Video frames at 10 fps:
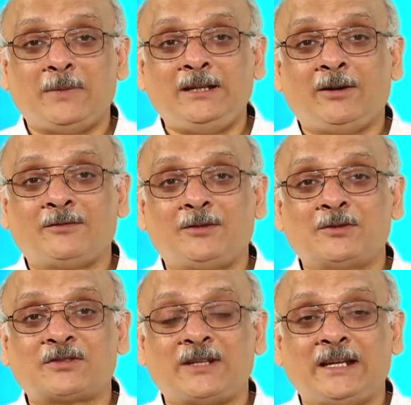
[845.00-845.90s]
many of
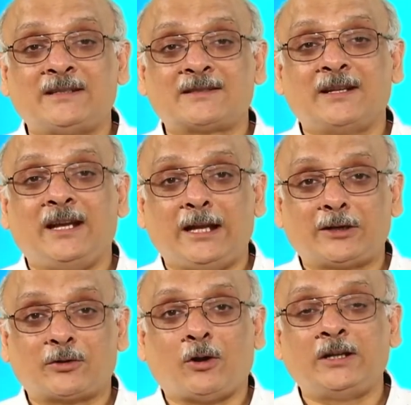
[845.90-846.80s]
those things
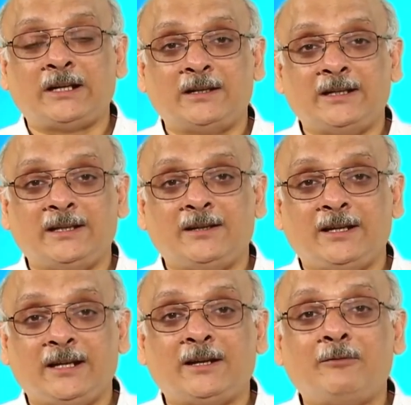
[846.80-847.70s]
electronically
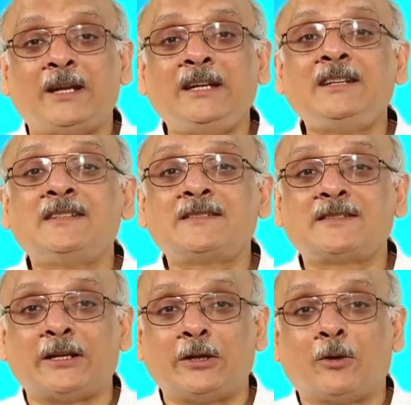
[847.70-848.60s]
in a very
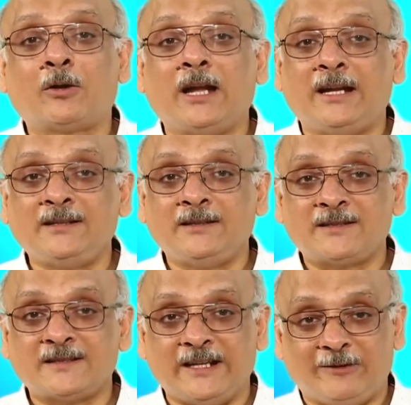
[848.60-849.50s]
secure and
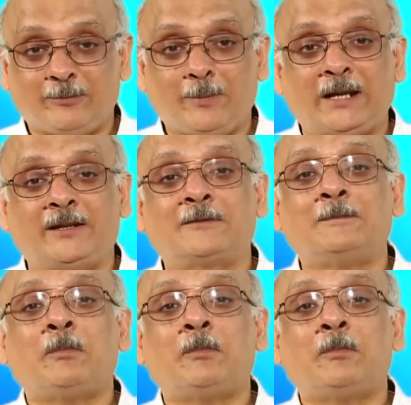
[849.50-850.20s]
safe manner.